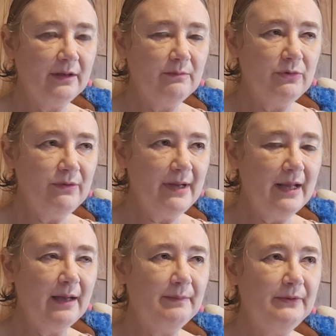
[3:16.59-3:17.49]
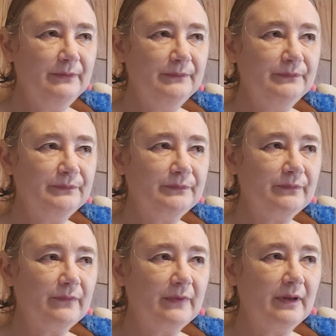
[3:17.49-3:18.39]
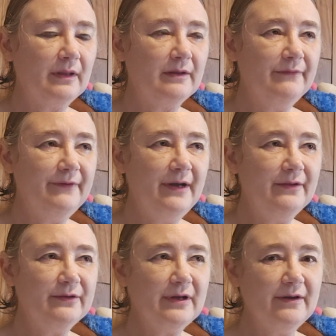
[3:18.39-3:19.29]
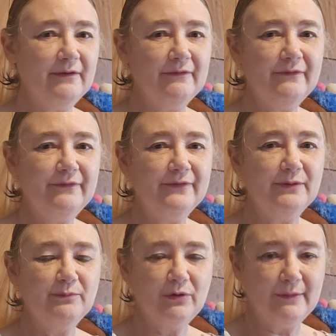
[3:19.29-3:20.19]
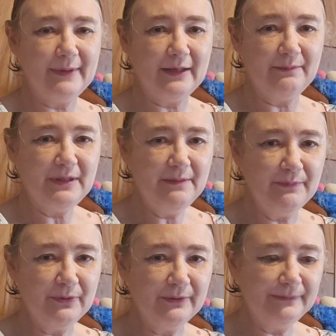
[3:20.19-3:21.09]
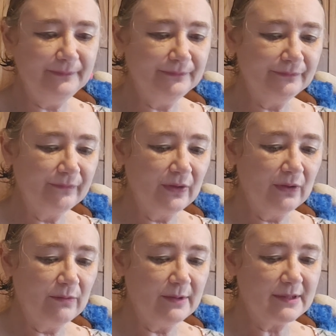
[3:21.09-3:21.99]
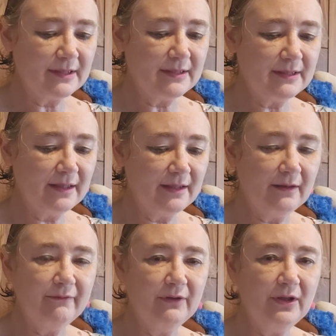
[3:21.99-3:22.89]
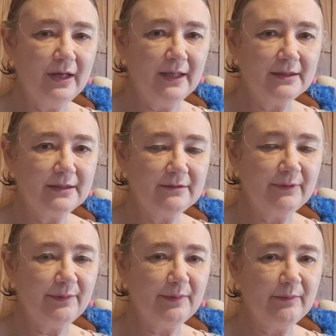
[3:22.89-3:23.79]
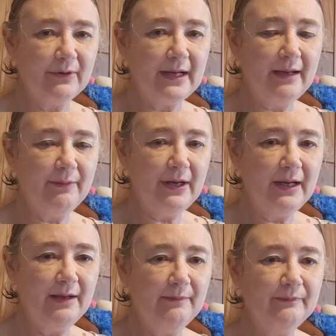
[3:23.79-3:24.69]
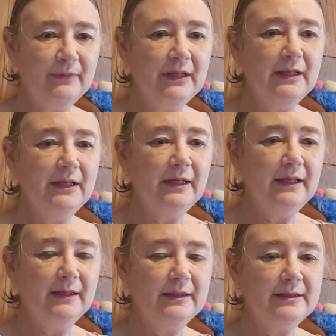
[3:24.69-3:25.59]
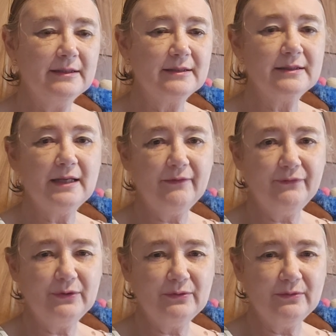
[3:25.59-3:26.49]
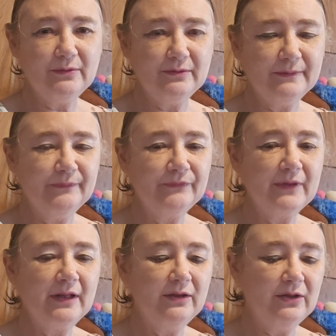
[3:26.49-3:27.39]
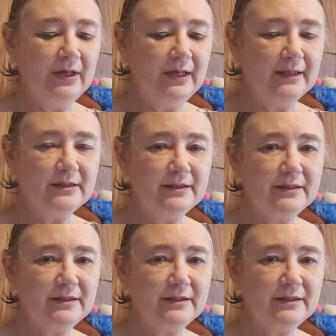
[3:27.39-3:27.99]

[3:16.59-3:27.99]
Moab, the father of the Moabite people, was a son of Lot. We remember Abraham and his nephew Lot